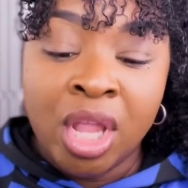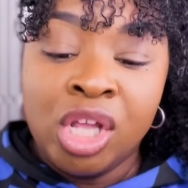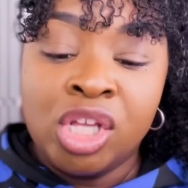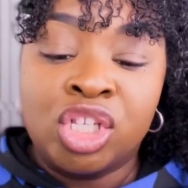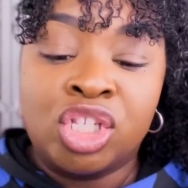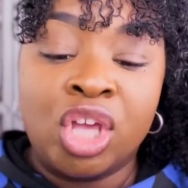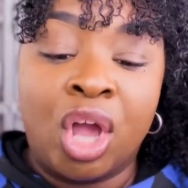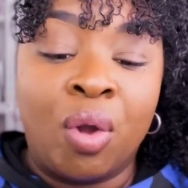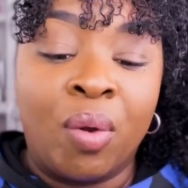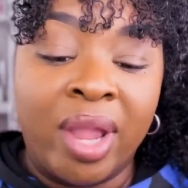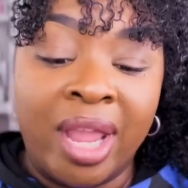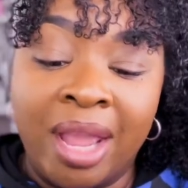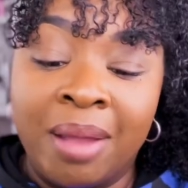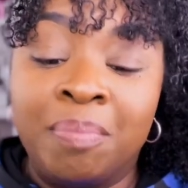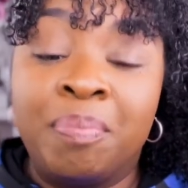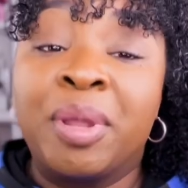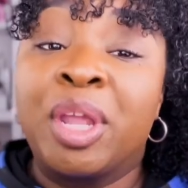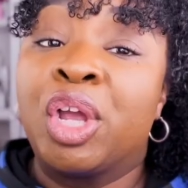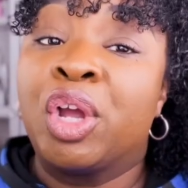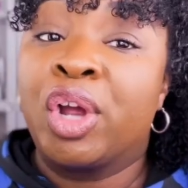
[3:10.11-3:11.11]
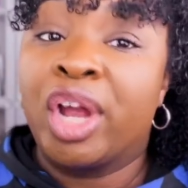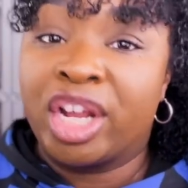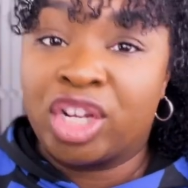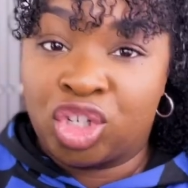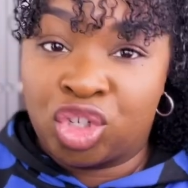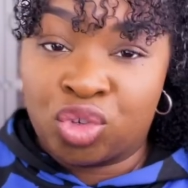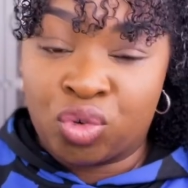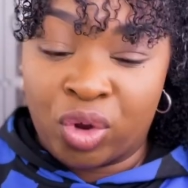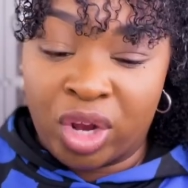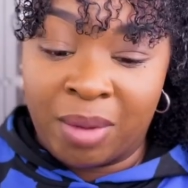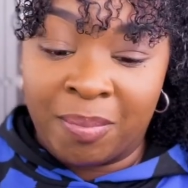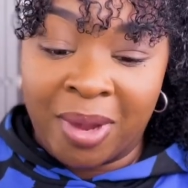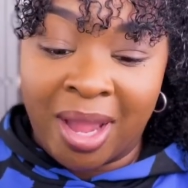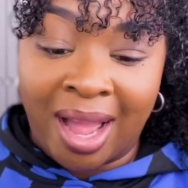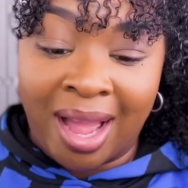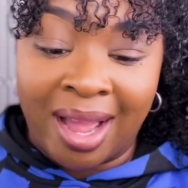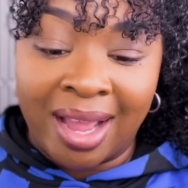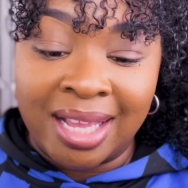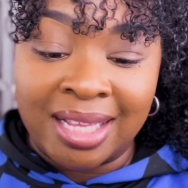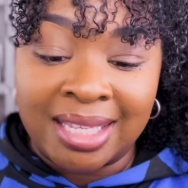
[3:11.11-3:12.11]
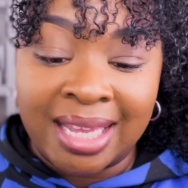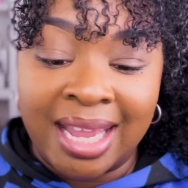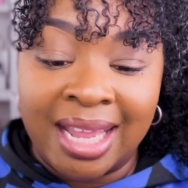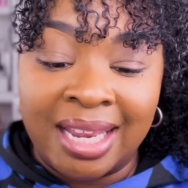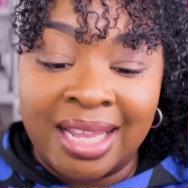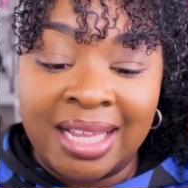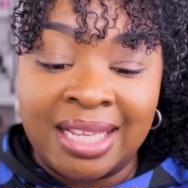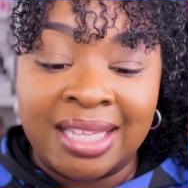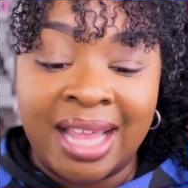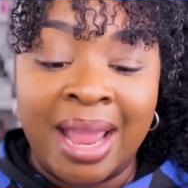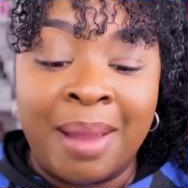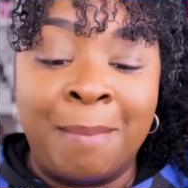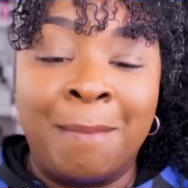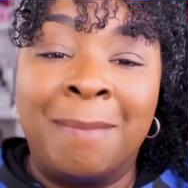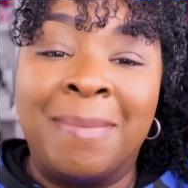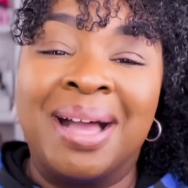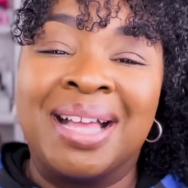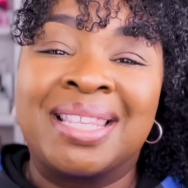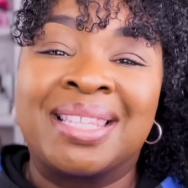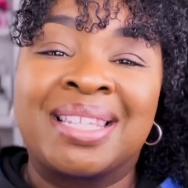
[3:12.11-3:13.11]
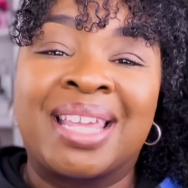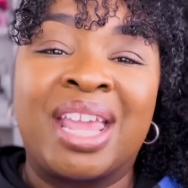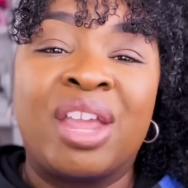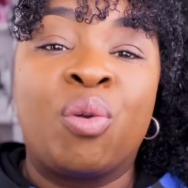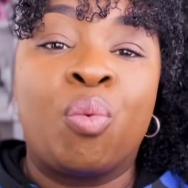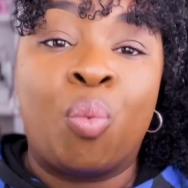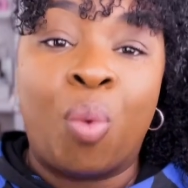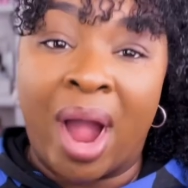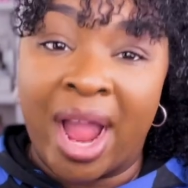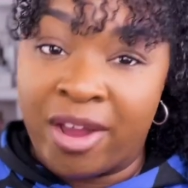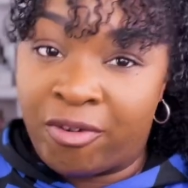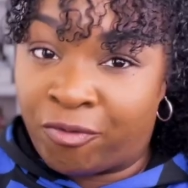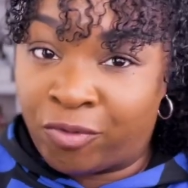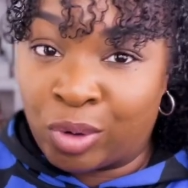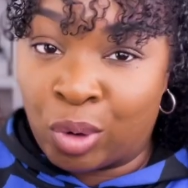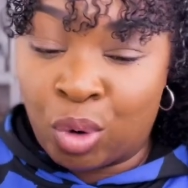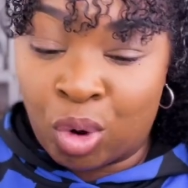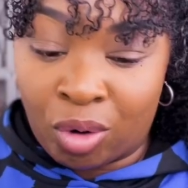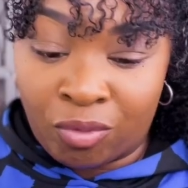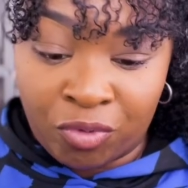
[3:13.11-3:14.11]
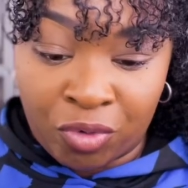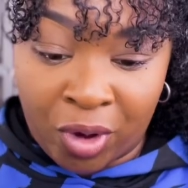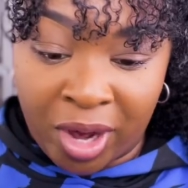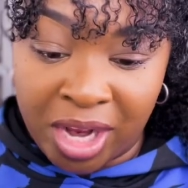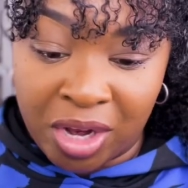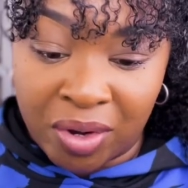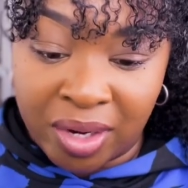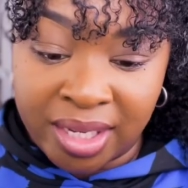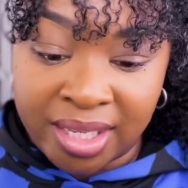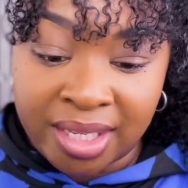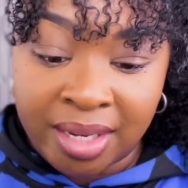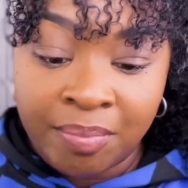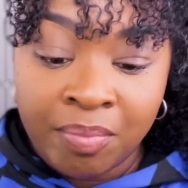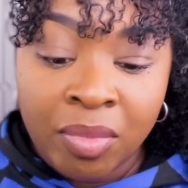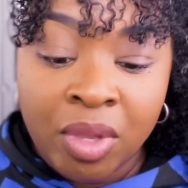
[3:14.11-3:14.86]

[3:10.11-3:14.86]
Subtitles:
So in Pure Extreme, guys, it is a musky white floral fragrance.